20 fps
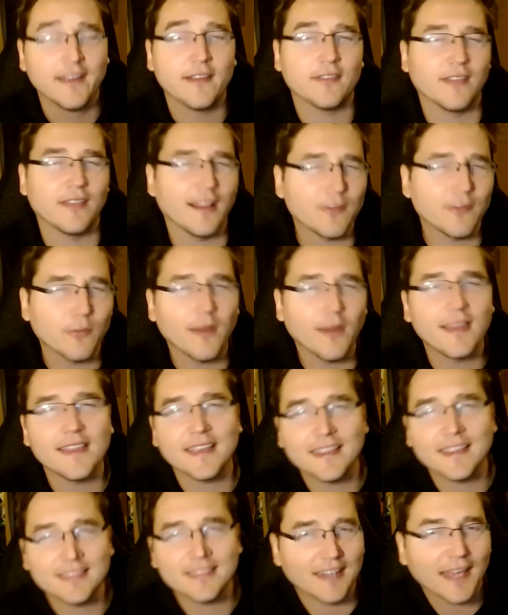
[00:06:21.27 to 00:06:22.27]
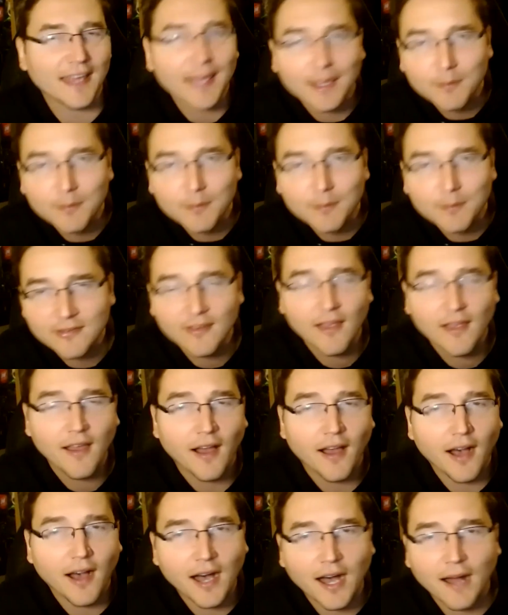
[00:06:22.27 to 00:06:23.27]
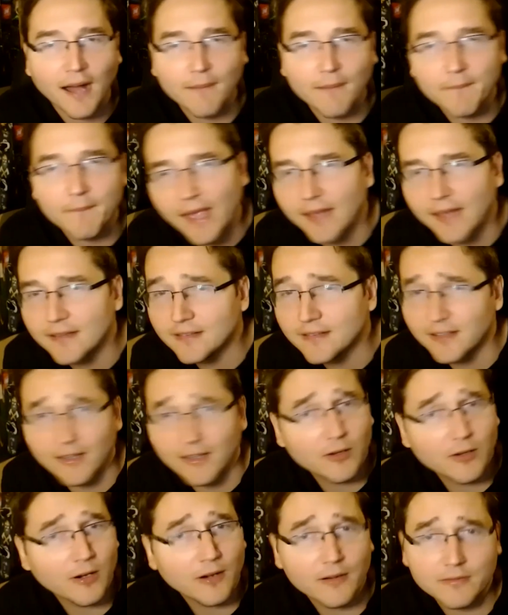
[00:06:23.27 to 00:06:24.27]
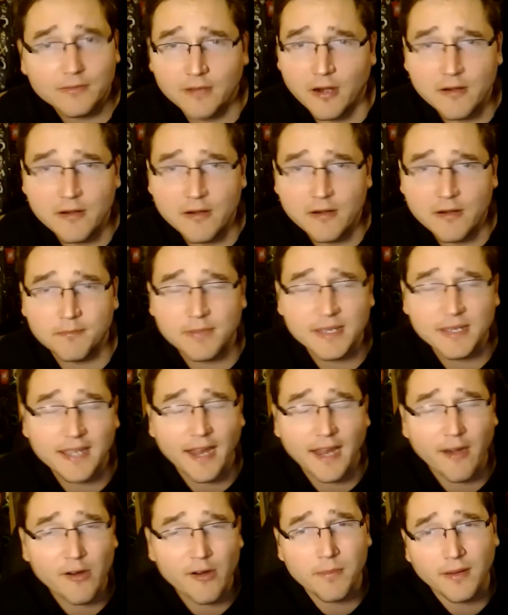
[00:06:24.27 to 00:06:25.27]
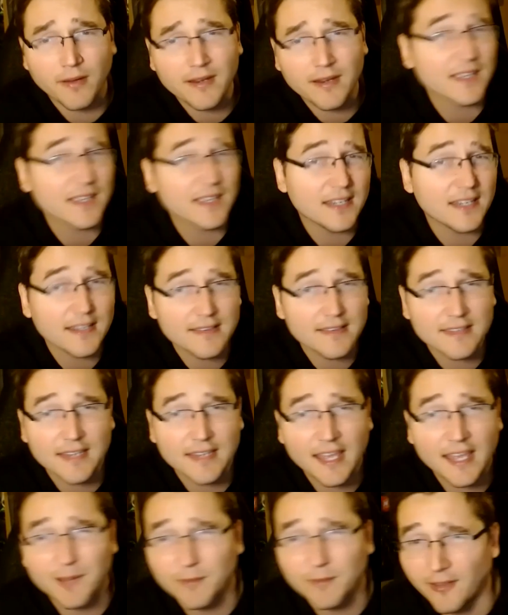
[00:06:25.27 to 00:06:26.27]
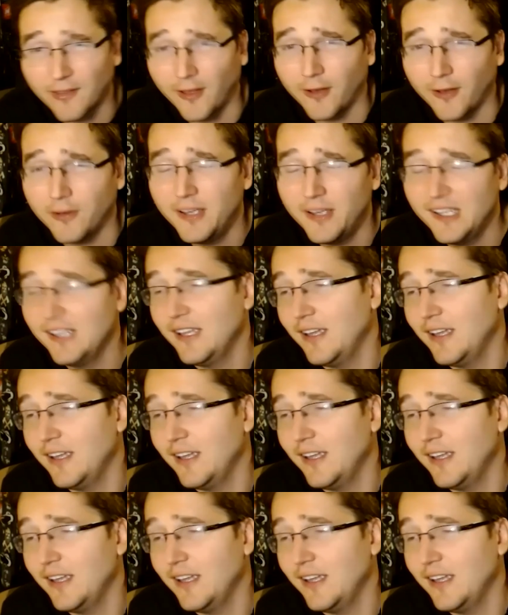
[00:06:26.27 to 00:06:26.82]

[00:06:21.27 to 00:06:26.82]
So that's why they get the names. Um, and you know, our our big hairy buddy, he needs a name. So